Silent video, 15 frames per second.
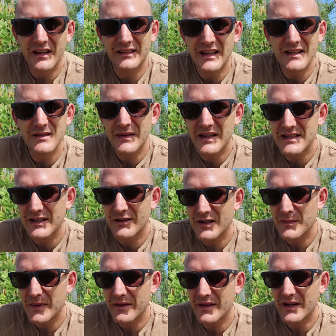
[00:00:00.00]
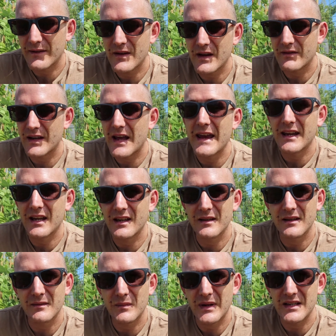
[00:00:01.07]
It doesn't necessarily mean that if you have an
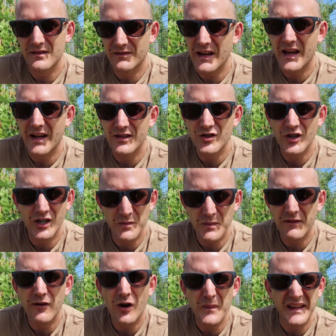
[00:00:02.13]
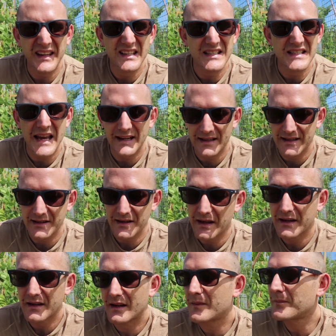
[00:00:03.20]
acre piece of land, you're going to be farming exactly an
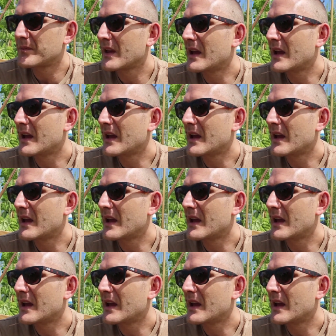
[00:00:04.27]
acre.